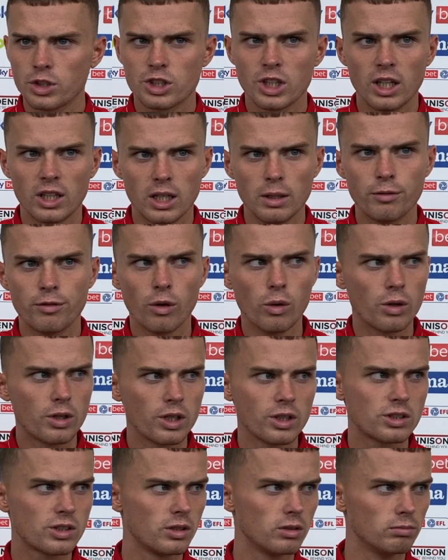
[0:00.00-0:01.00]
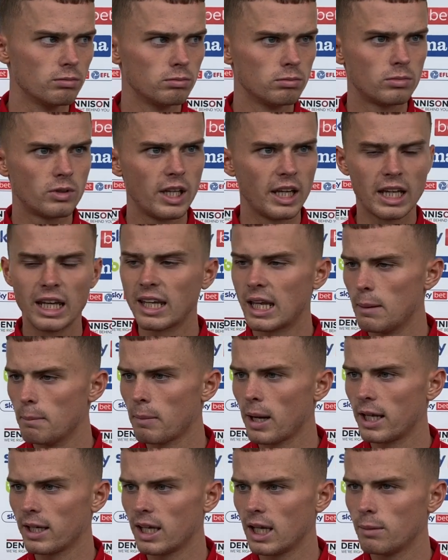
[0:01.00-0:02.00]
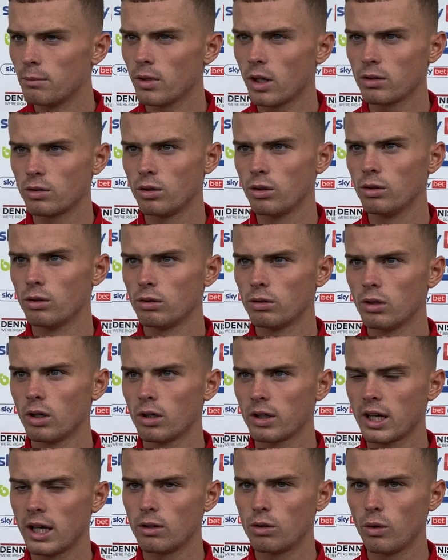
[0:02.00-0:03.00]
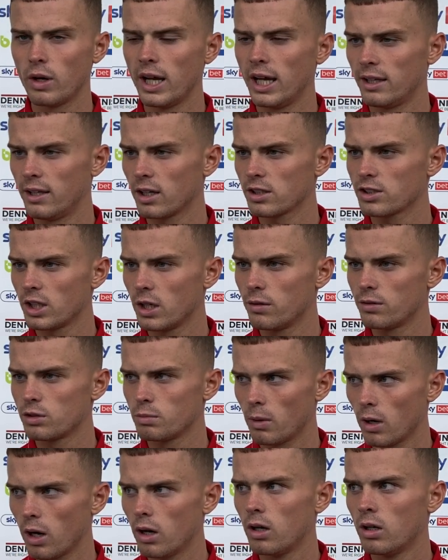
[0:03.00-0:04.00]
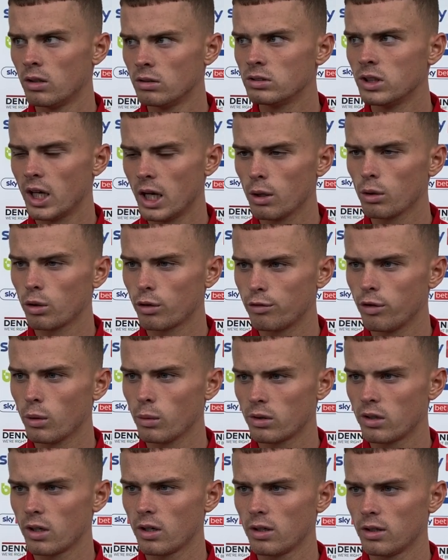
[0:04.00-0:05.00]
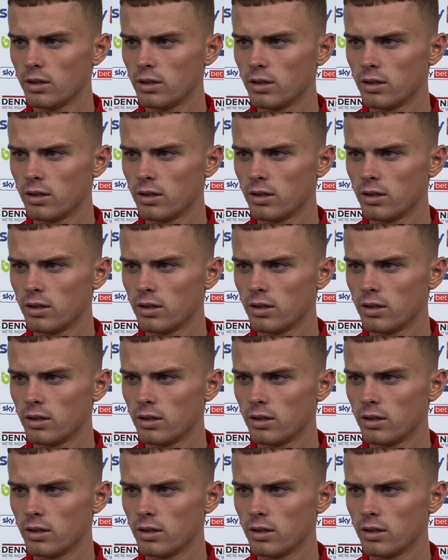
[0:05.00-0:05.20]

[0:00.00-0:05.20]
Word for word: we just need to keep focused and take it game by game, not to not get too ahead of ourselves. But yeah, looking forward to it.